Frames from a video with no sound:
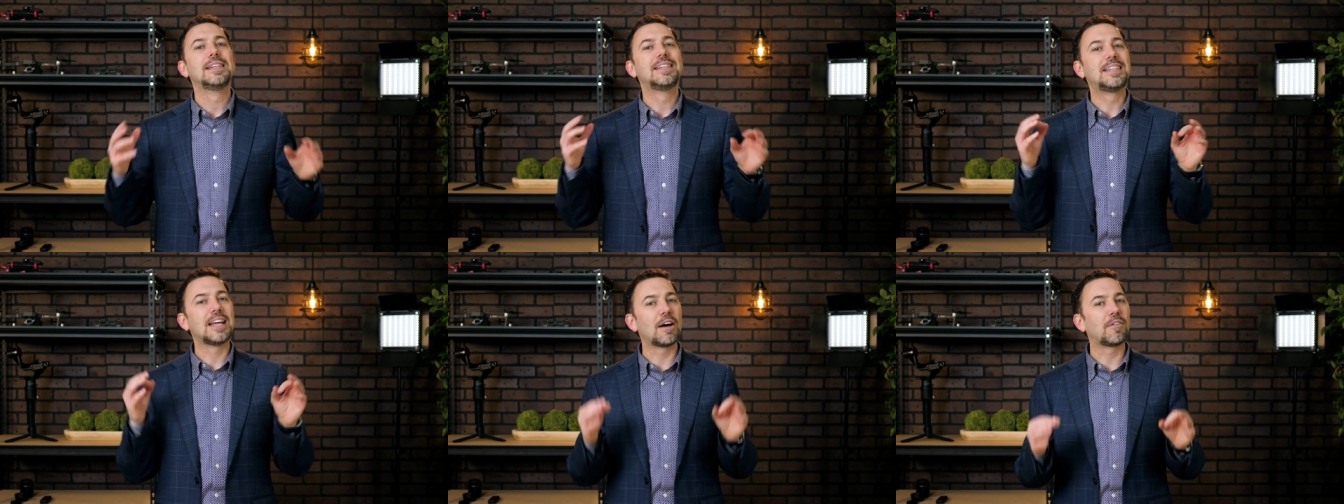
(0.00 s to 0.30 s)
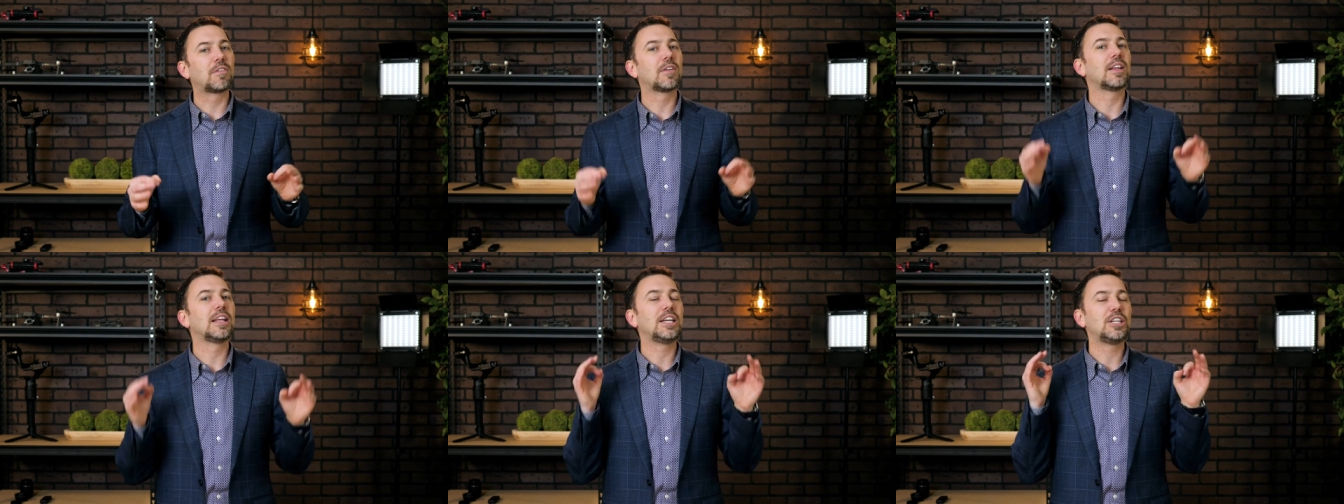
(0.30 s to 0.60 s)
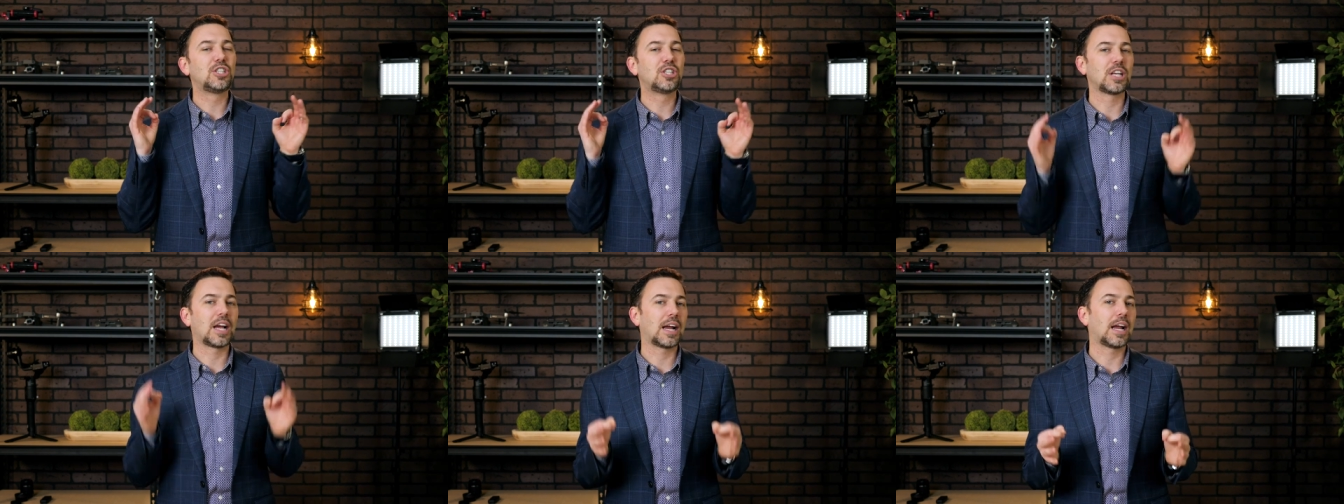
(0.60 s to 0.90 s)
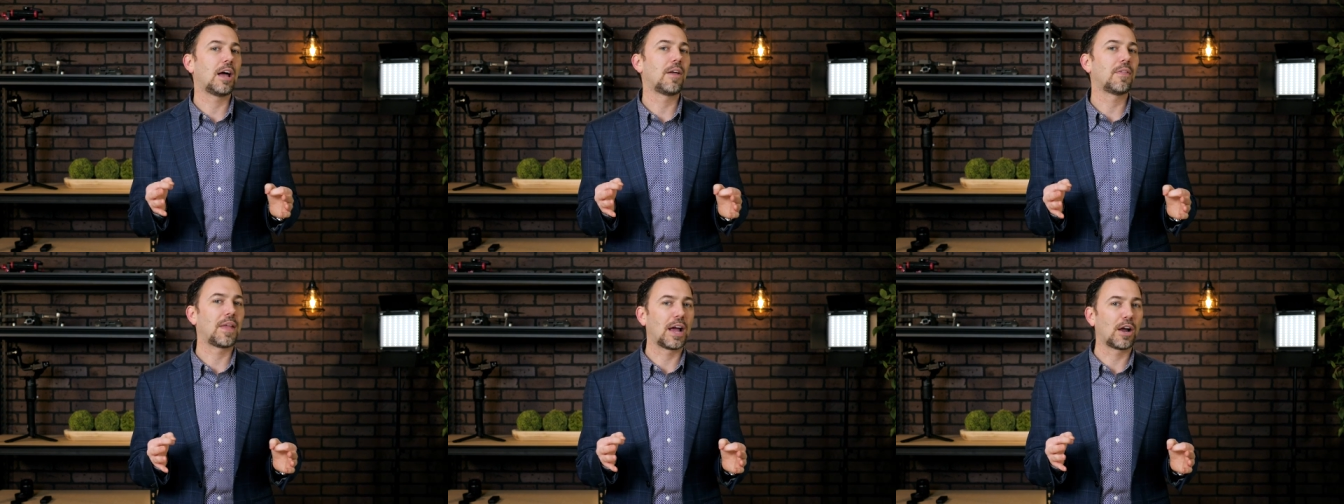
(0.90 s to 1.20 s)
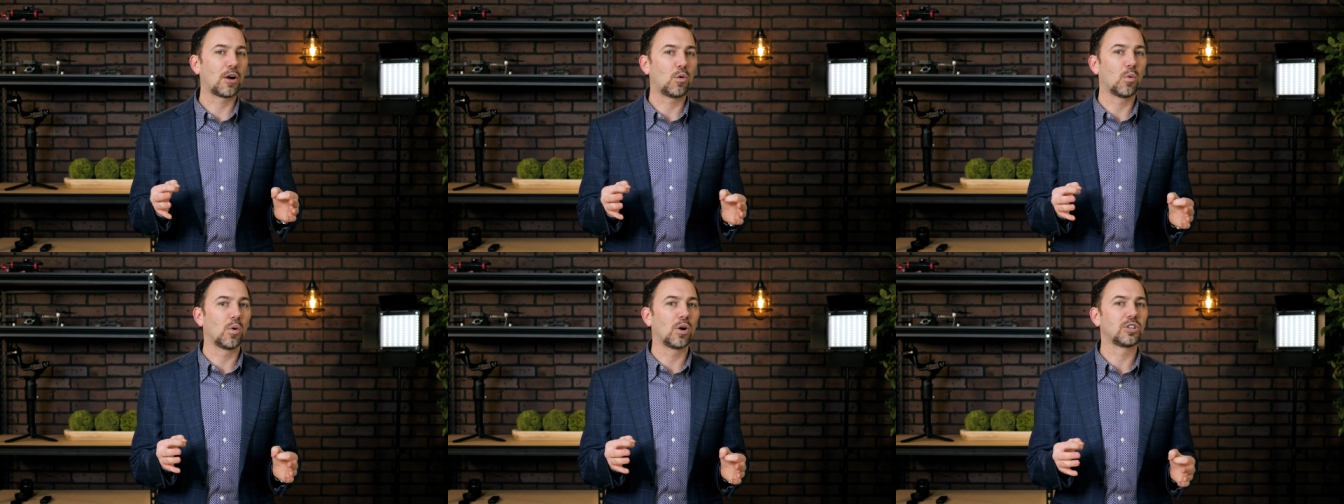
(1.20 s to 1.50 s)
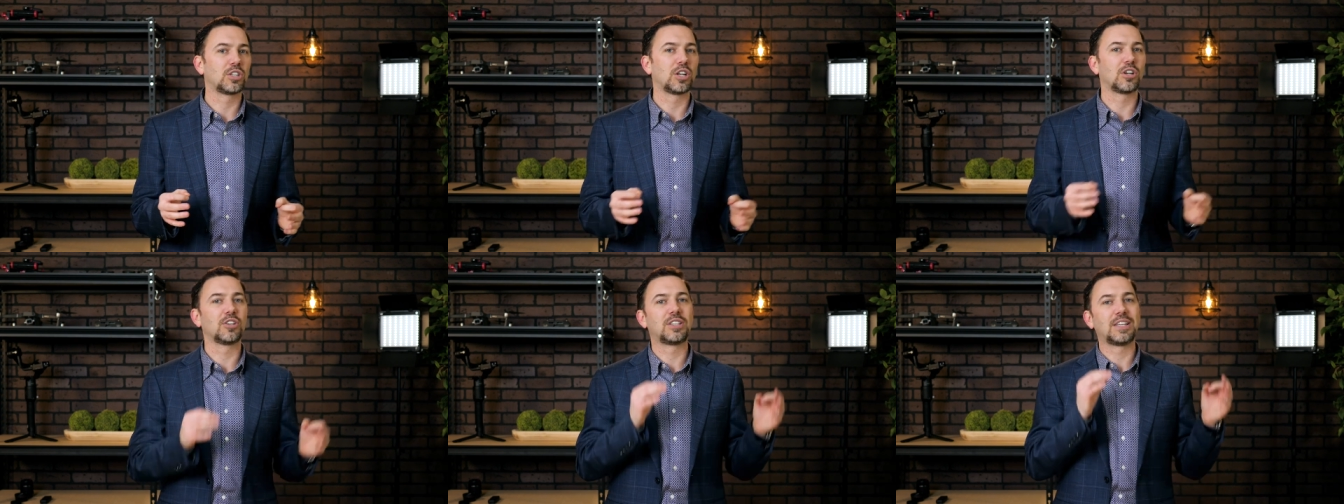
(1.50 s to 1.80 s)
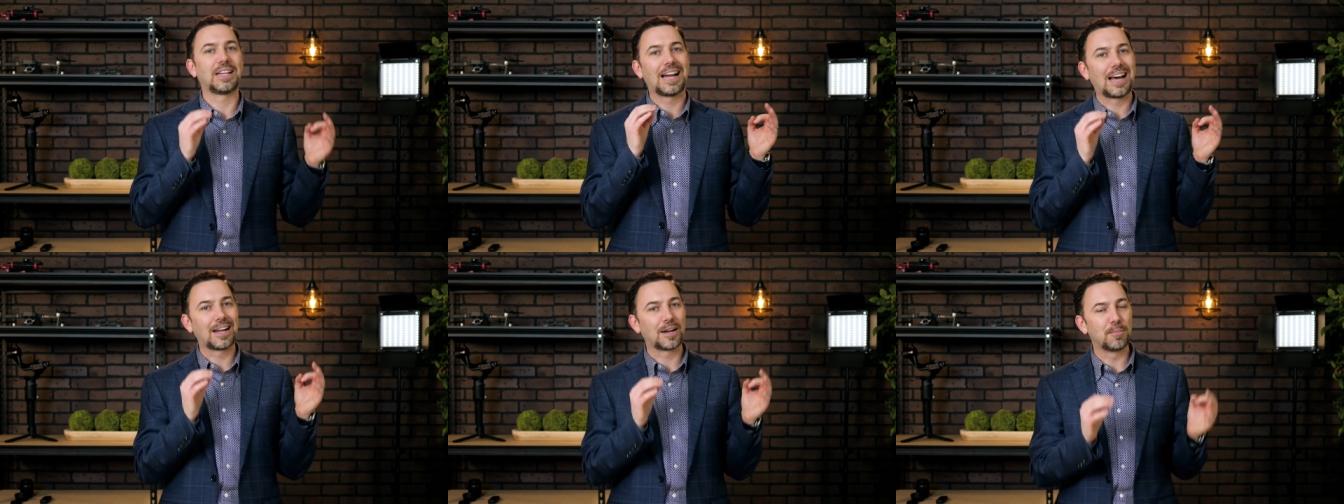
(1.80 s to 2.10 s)
definitely check out that course to
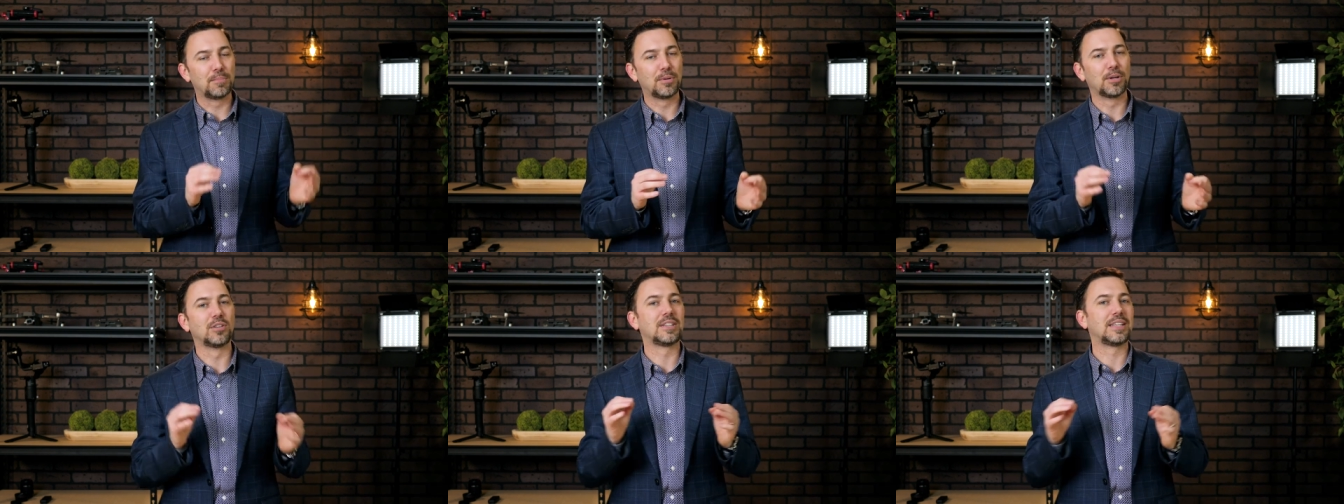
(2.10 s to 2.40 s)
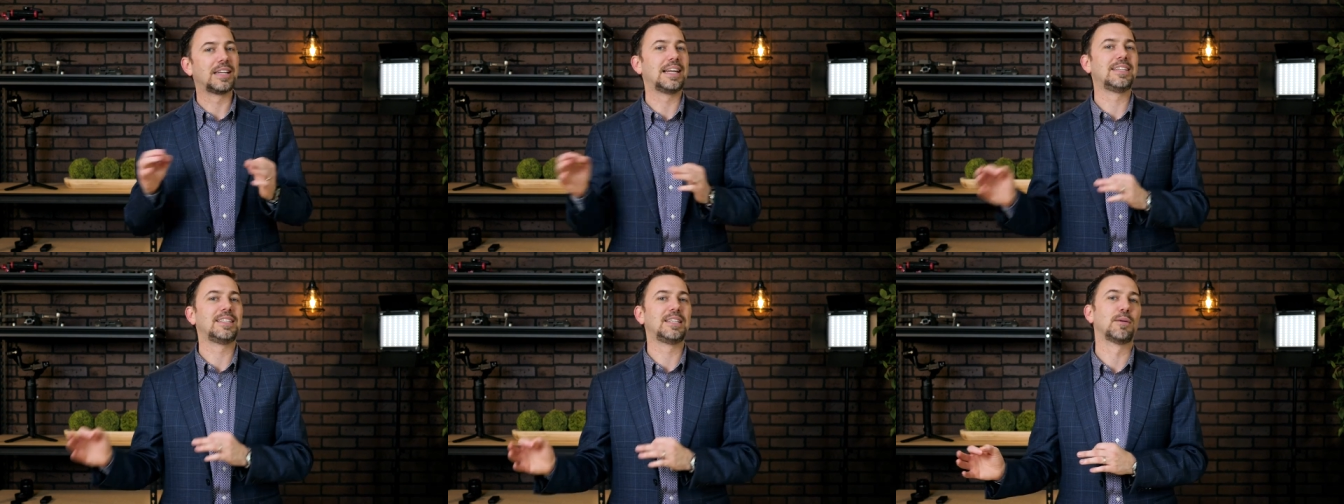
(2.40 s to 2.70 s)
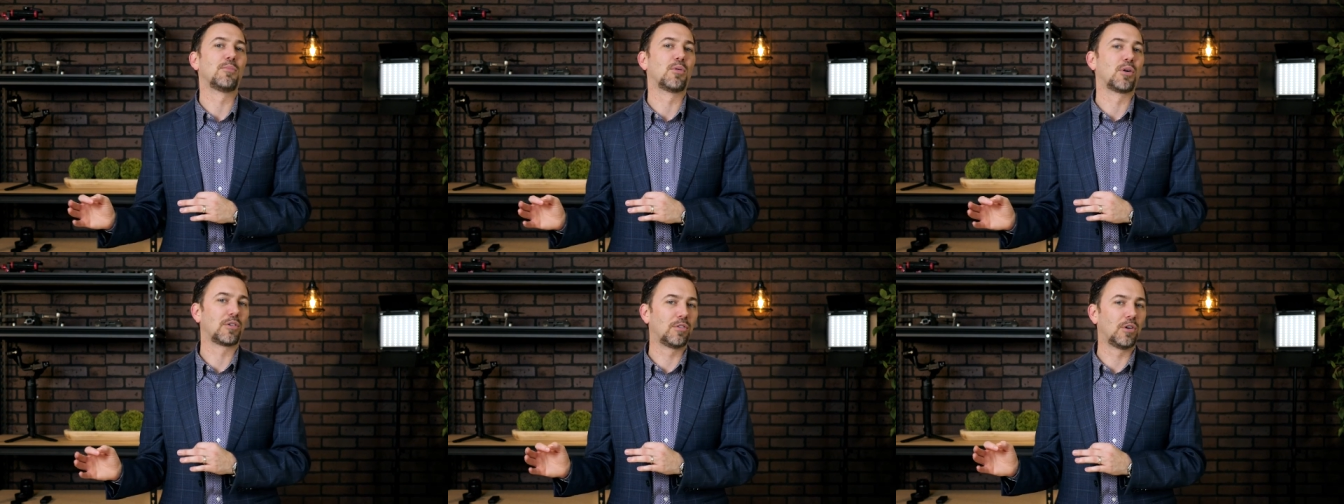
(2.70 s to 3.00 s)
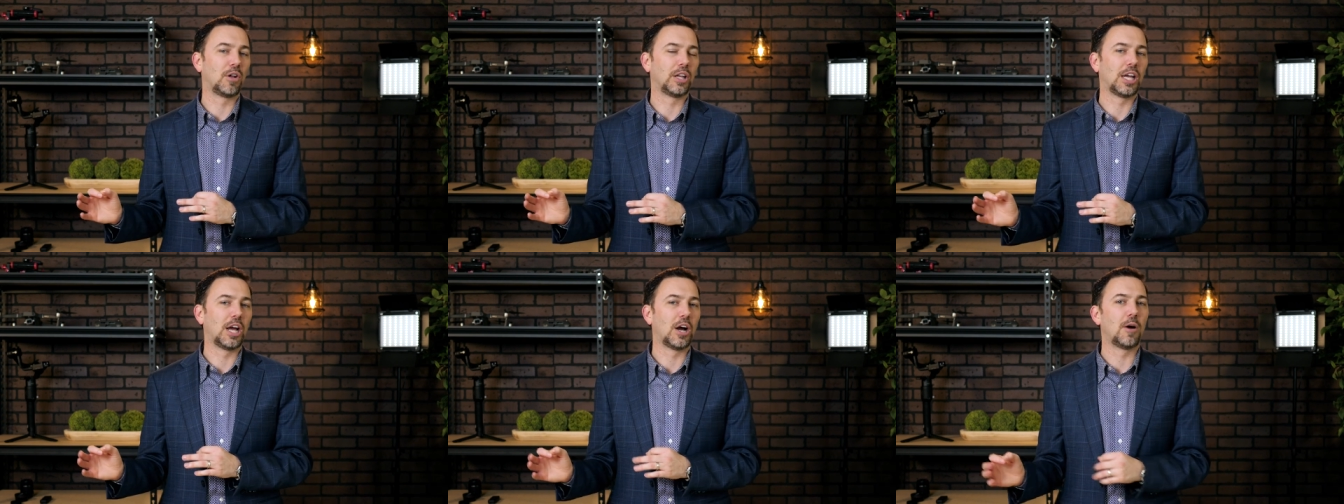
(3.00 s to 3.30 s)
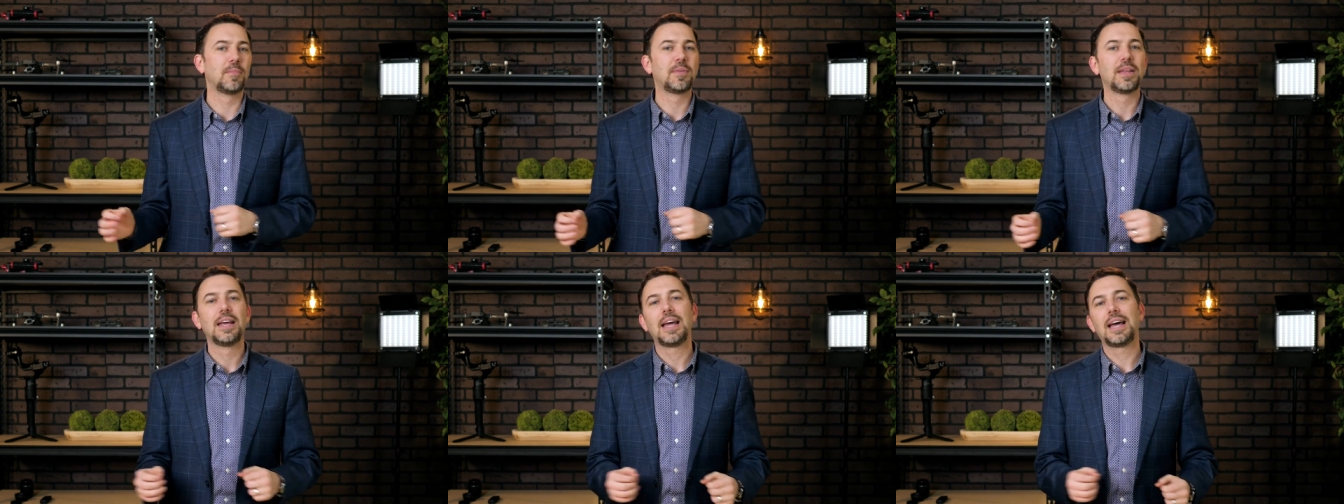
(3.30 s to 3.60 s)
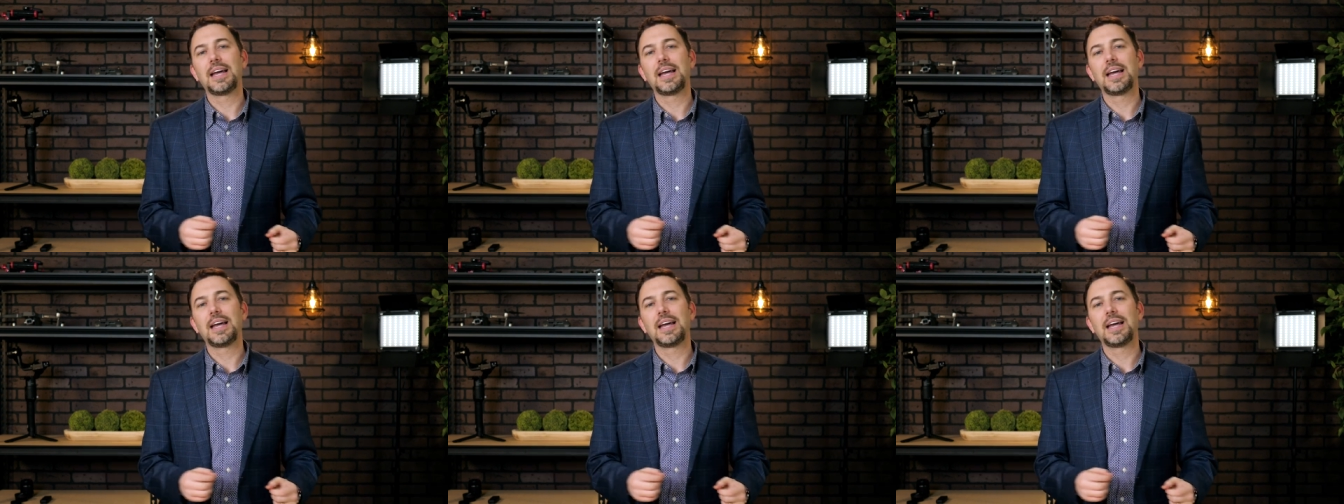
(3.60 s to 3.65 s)
understand how to build an ATM portfolio